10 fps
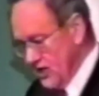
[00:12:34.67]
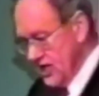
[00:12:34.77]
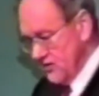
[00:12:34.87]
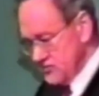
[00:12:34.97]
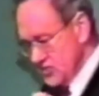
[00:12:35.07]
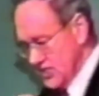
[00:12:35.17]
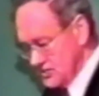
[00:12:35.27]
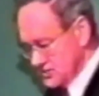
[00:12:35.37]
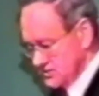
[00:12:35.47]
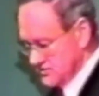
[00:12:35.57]
we have
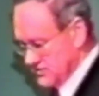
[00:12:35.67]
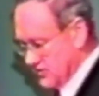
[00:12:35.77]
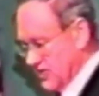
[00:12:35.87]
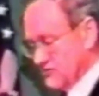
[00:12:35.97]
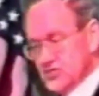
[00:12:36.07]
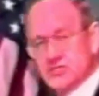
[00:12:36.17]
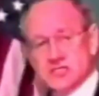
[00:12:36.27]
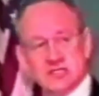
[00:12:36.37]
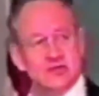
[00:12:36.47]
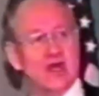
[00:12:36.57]
just
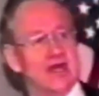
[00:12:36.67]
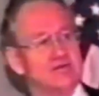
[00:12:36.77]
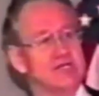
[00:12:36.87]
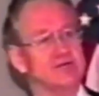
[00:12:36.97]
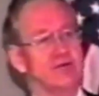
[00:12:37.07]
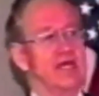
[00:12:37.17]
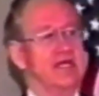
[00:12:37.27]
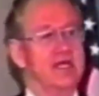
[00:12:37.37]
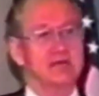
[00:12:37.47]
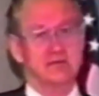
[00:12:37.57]
described central
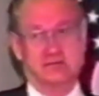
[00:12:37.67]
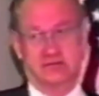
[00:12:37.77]
banking.